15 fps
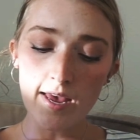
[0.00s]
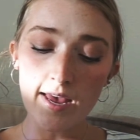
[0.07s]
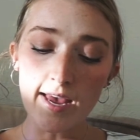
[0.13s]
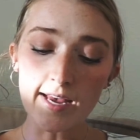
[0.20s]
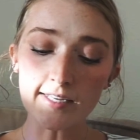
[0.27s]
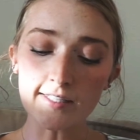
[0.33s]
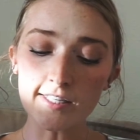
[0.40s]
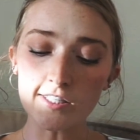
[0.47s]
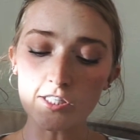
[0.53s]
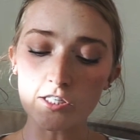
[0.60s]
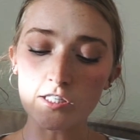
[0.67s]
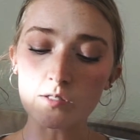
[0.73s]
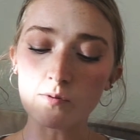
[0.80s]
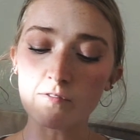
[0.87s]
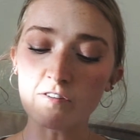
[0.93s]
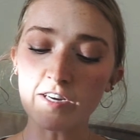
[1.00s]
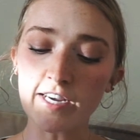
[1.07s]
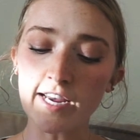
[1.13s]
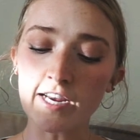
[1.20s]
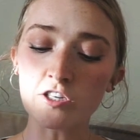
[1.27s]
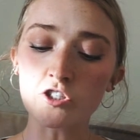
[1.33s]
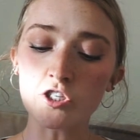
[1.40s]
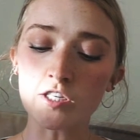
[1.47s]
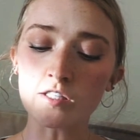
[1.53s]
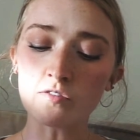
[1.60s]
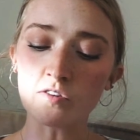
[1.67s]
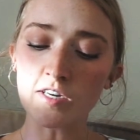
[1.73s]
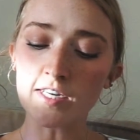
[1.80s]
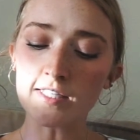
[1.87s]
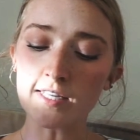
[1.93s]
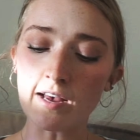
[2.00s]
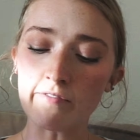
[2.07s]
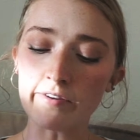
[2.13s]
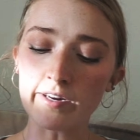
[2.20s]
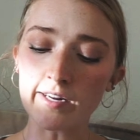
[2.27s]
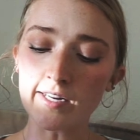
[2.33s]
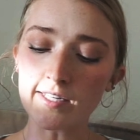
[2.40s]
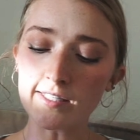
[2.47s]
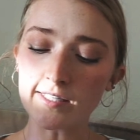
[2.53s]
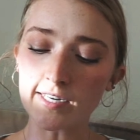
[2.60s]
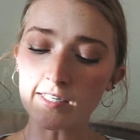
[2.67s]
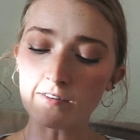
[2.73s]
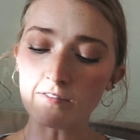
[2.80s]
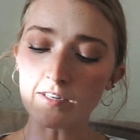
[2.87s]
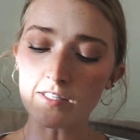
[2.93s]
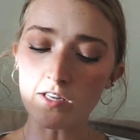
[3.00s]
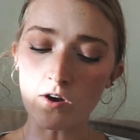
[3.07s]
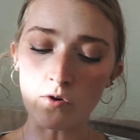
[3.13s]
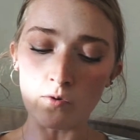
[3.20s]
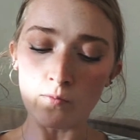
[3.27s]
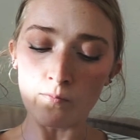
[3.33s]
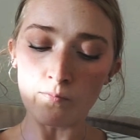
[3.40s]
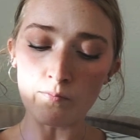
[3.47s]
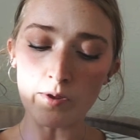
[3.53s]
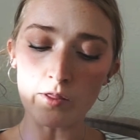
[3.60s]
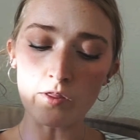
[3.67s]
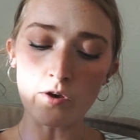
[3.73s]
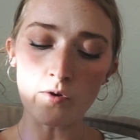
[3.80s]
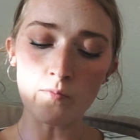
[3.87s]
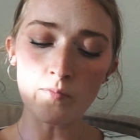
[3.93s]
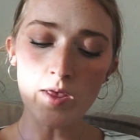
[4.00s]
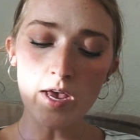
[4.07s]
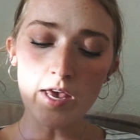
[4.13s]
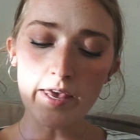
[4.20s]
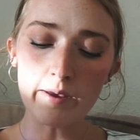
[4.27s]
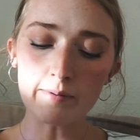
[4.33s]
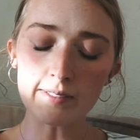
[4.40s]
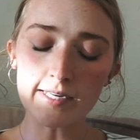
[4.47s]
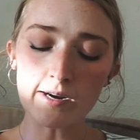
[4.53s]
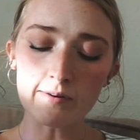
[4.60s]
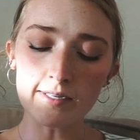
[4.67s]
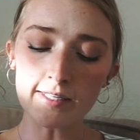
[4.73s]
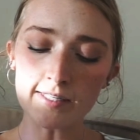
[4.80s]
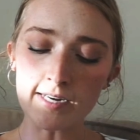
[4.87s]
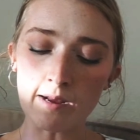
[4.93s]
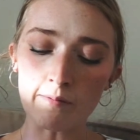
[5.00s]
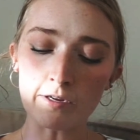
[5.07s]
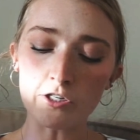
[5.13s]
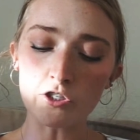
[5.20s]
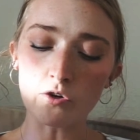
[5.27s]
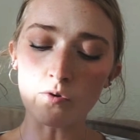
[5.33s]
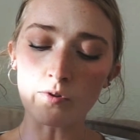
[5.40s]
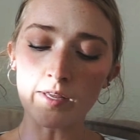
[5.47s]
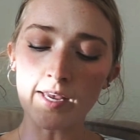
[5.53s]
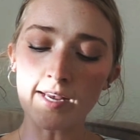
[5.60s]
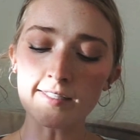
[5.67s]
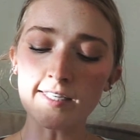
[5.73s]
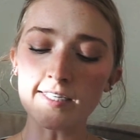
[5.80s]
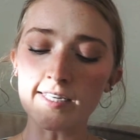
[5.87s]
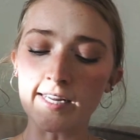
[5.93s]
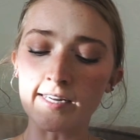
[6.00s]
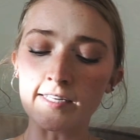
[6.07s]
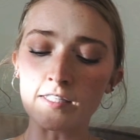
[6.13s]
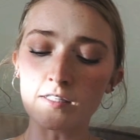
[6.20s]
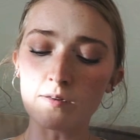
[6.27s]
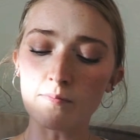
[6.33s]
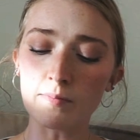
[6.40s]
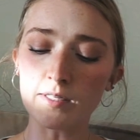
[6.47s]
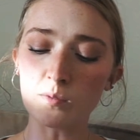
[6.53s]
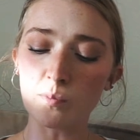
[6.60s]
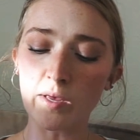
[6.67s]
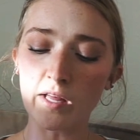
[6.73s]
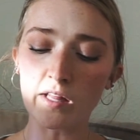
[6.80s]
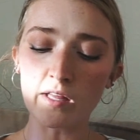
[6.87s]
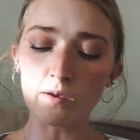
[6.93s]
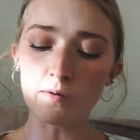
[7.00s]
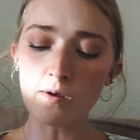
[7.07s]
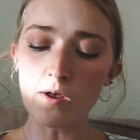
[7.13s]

His sisters were very anxious for his having an estate of his own, but though he was now established only as a tenant, Miss Bingley